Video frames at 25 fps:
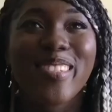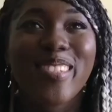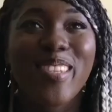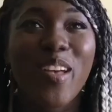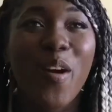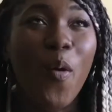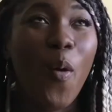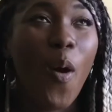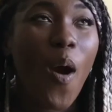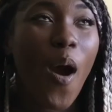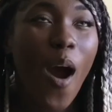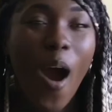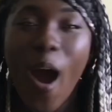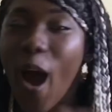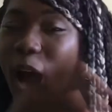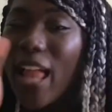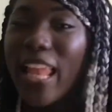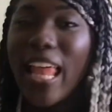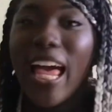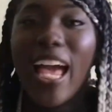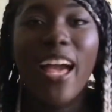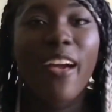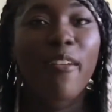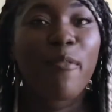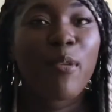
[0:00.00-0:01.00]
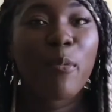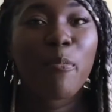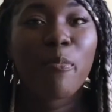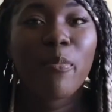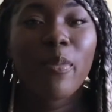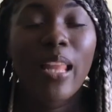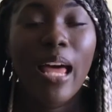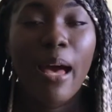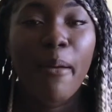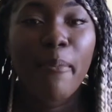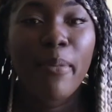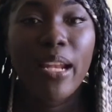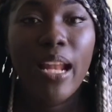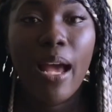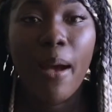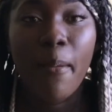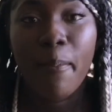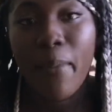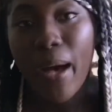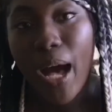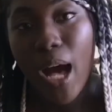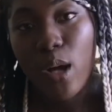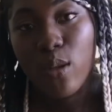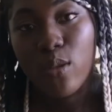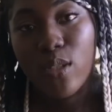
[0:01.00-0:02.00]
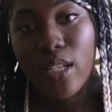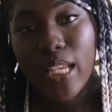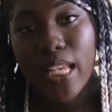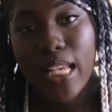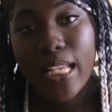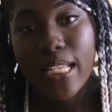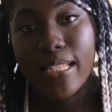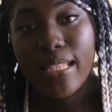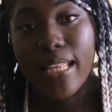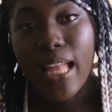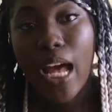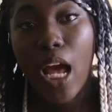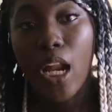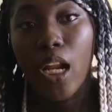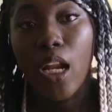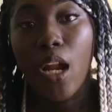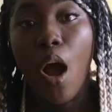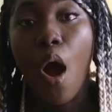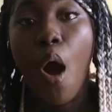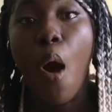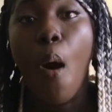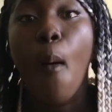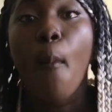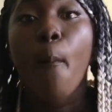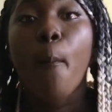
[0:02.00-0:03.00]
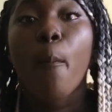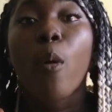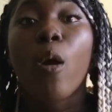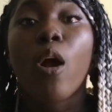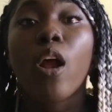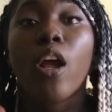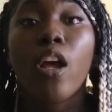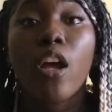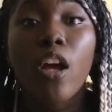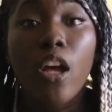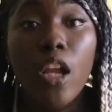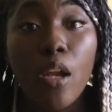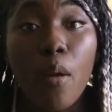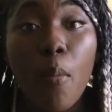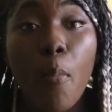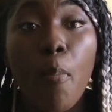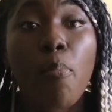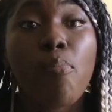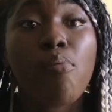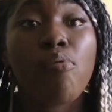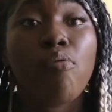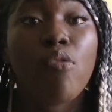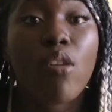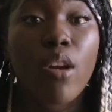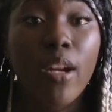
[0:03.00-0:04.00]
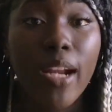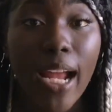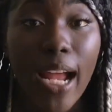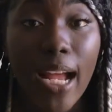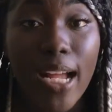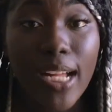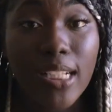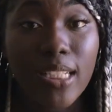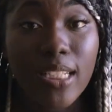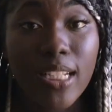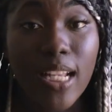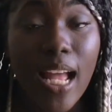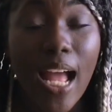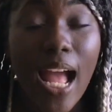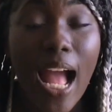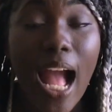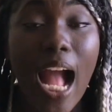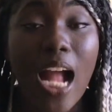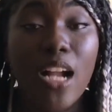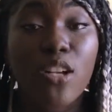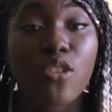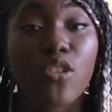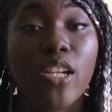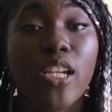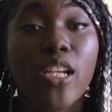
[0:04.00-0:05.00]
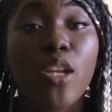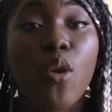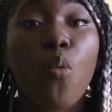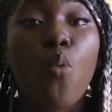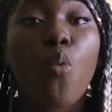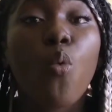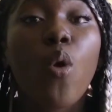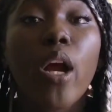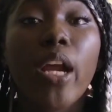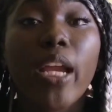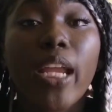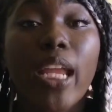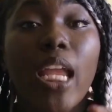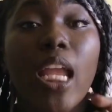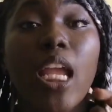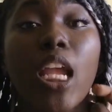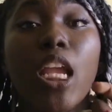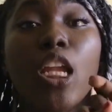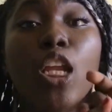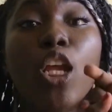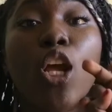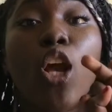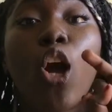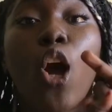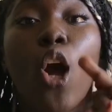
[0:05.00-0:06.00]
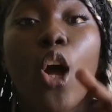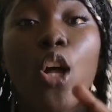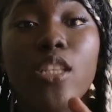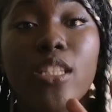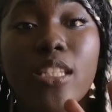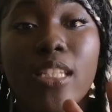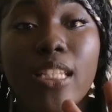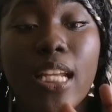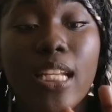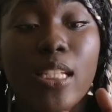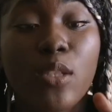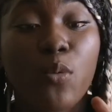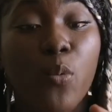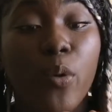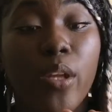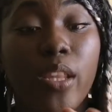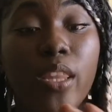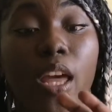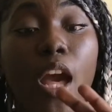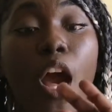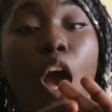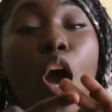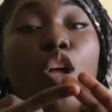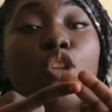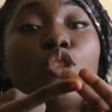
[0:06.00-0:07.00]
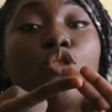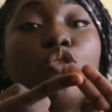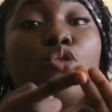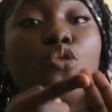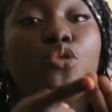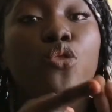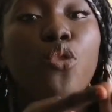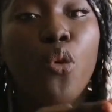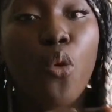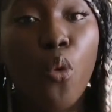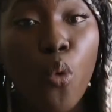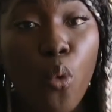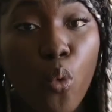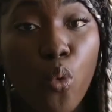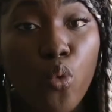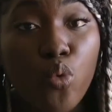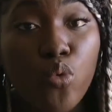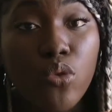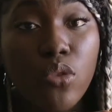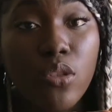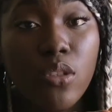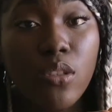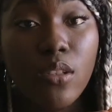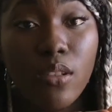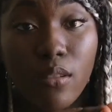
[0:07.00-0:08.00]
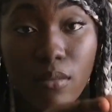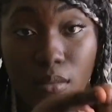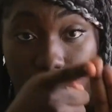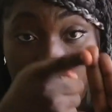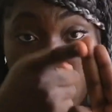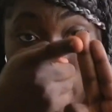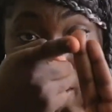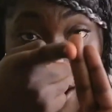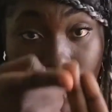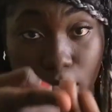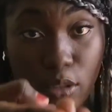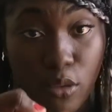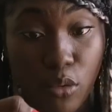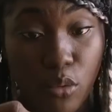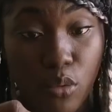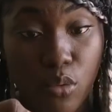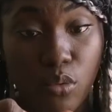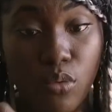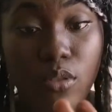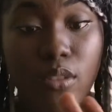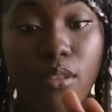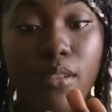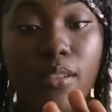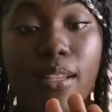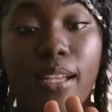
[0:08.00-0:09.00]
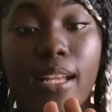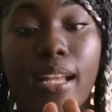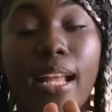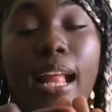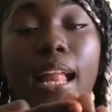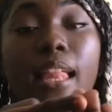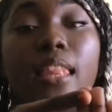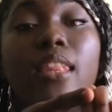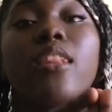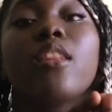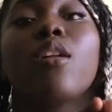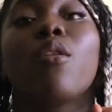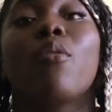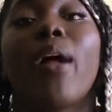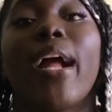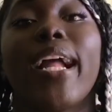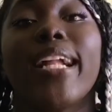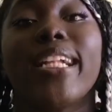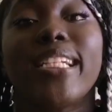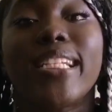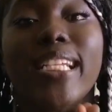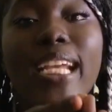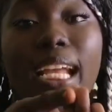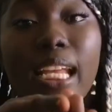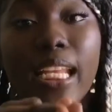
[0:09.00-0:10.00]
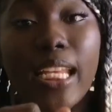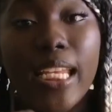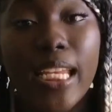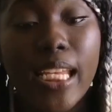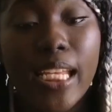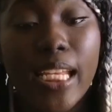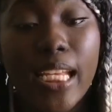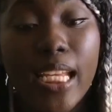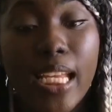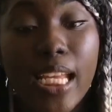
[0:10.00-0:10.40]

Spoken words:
So all I have been blabbing about is that good products actually work in concert with tools, the right technique,